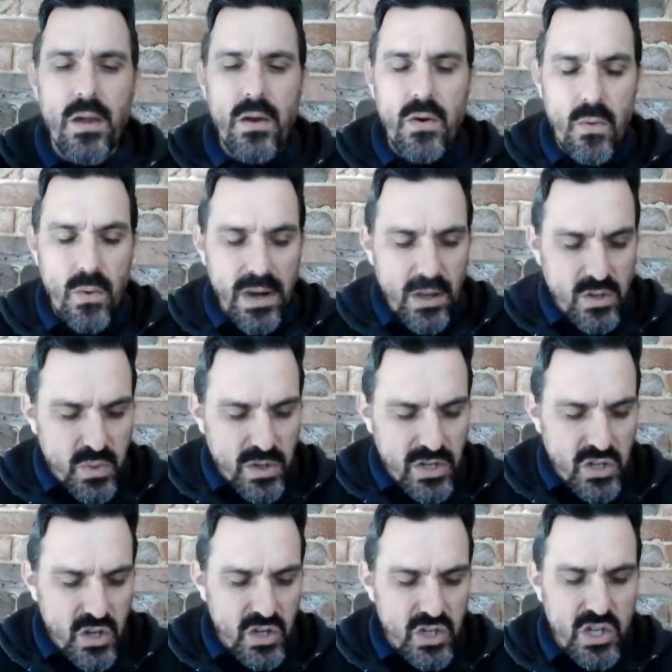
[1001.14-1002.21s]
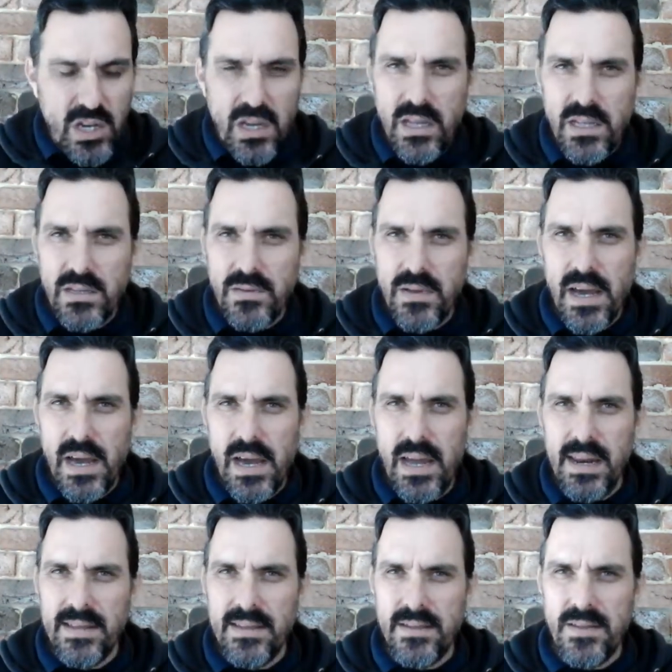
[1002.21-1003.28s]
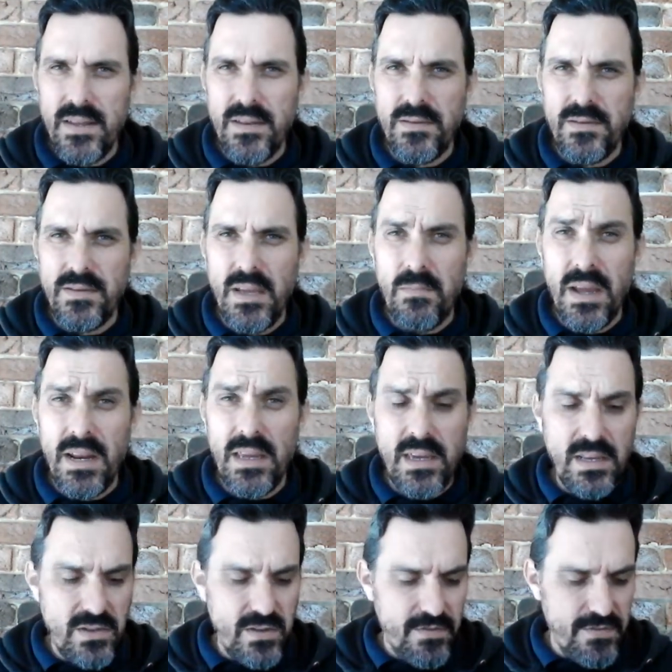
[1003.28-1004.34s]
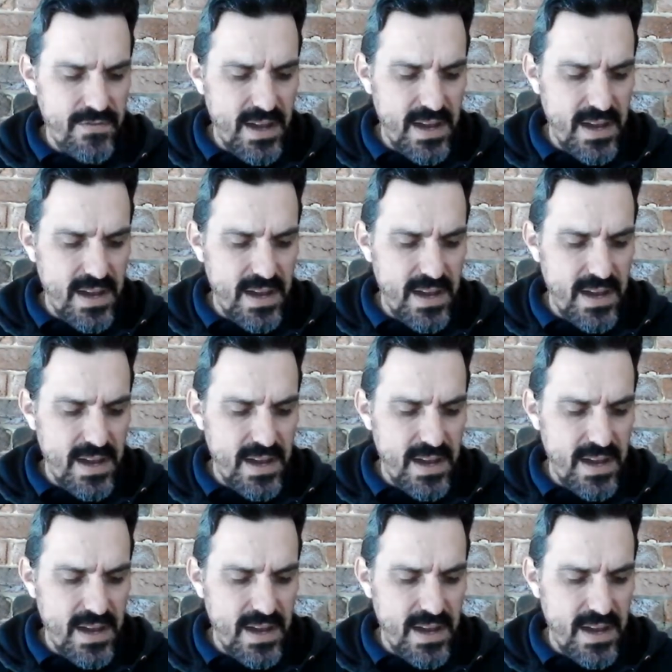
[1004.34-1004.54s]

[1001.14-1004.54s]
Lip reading: when he was researching, he did many years of